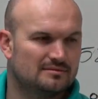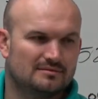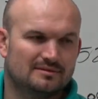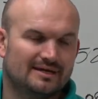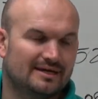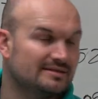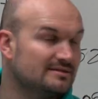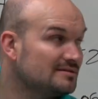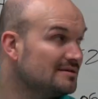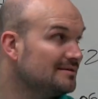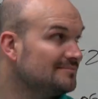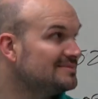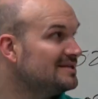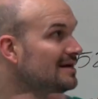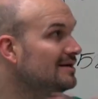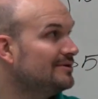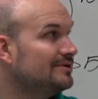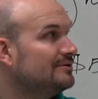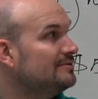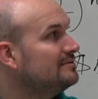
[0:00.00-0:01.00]
Guys, I'm
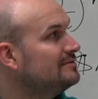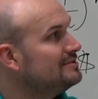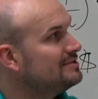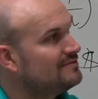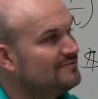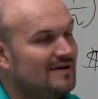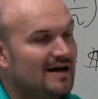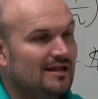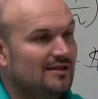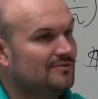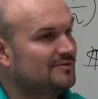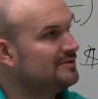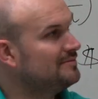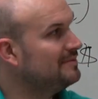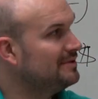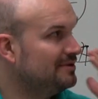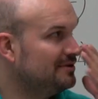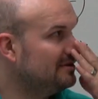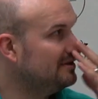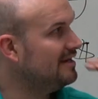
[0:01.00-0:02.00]
telling you, just follow with
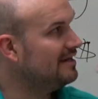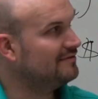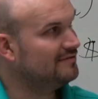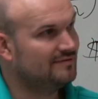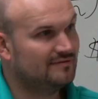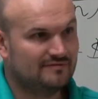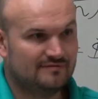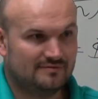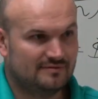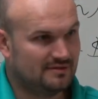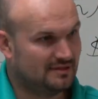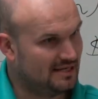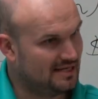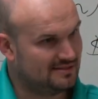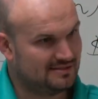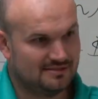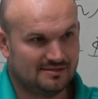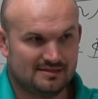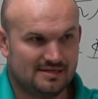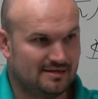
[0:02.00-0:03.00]
me. You'll have the
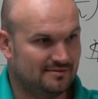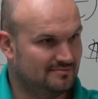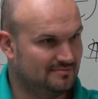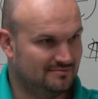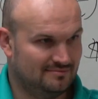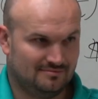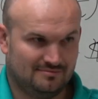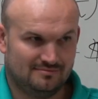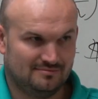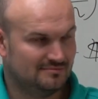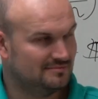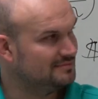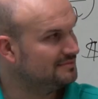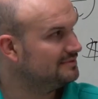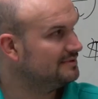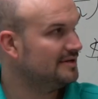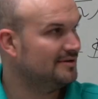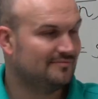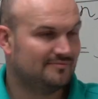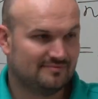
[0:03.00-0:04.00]
last of the time.
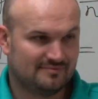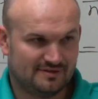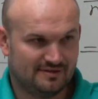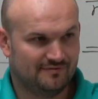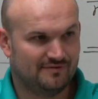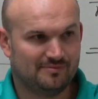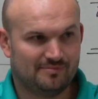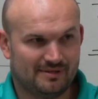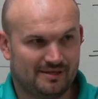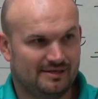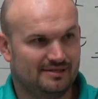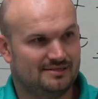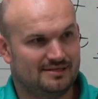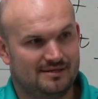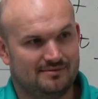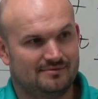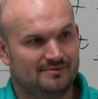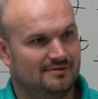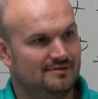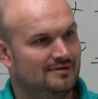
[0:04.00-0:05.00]
I'll give you plenty of time.
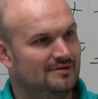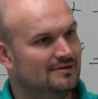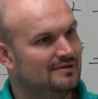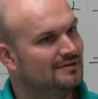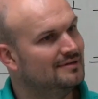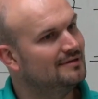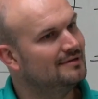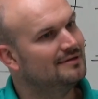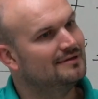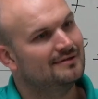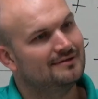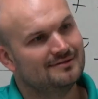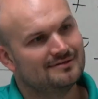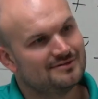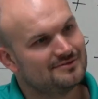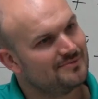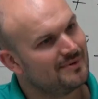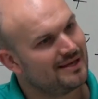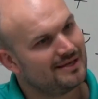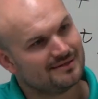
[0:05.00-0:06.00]

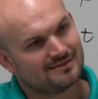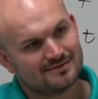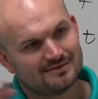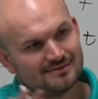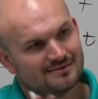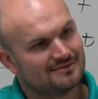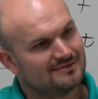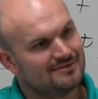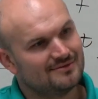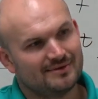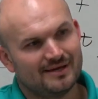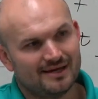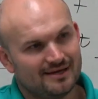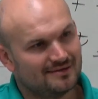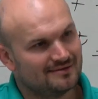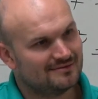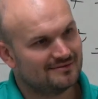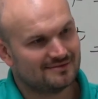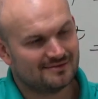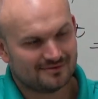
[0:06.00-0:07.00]
Just wait. It's okay.
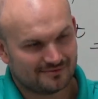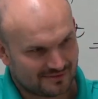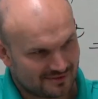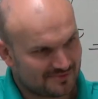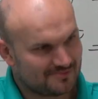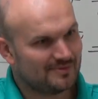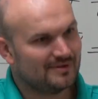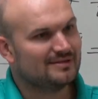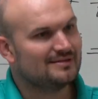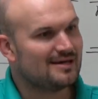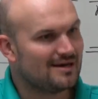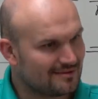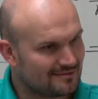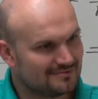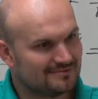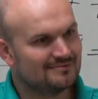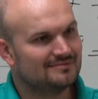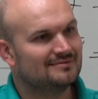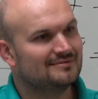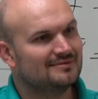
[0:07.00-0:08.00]
No, just put it down.
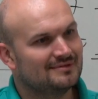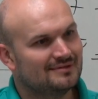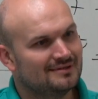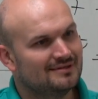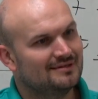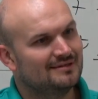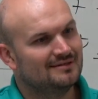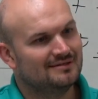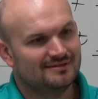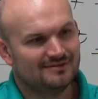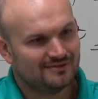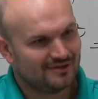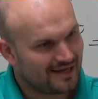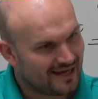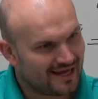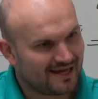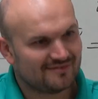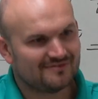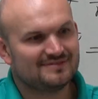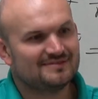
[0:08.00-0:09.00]
You'll
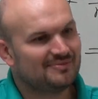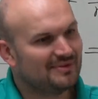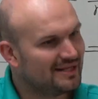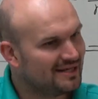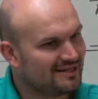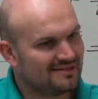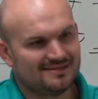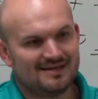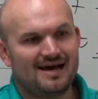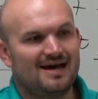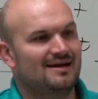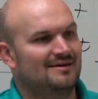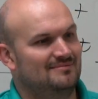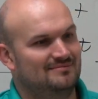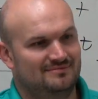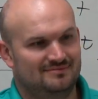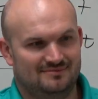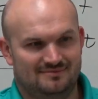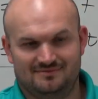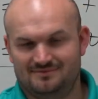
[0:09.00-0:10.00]
have plenty of time.
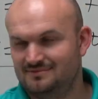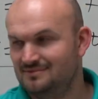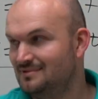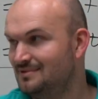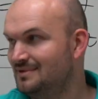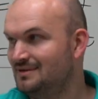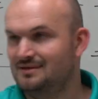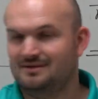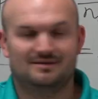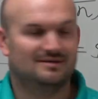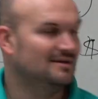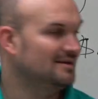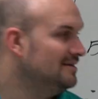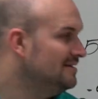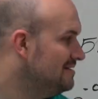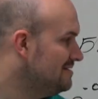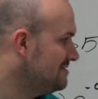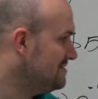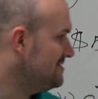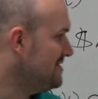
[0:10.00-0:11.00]

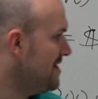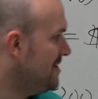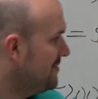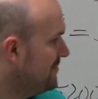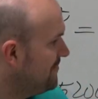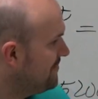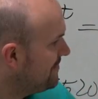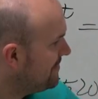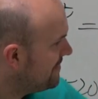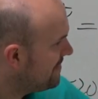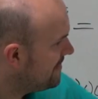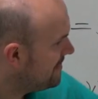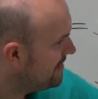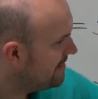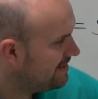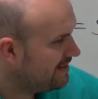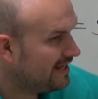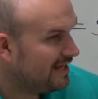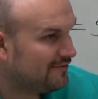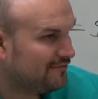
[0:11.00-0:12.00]
So
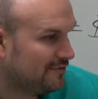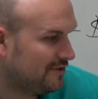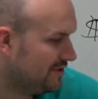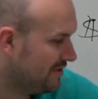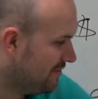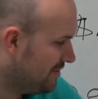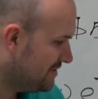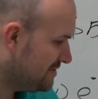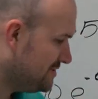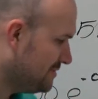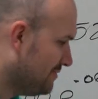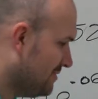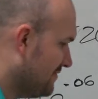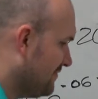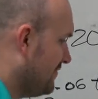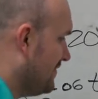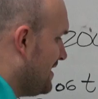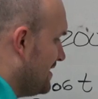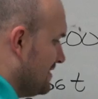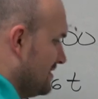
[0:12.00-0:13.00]
if we are going to
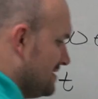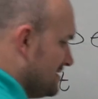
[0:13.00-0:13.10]
reflect